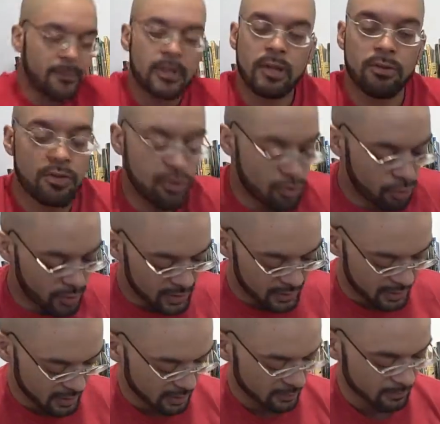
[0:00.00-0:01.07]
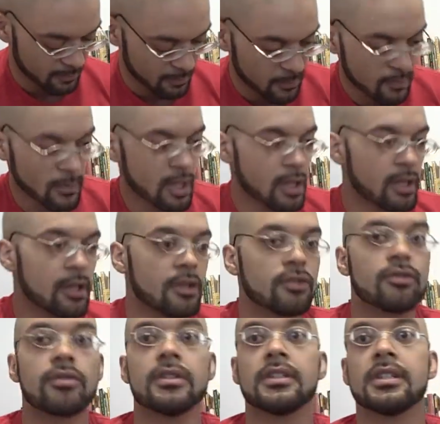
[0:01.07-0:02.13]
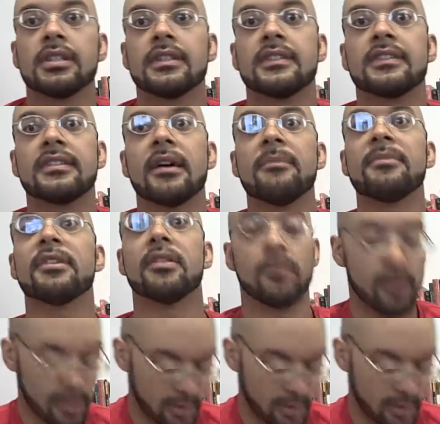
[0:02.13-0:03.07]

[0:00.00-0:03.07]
it was Tristan something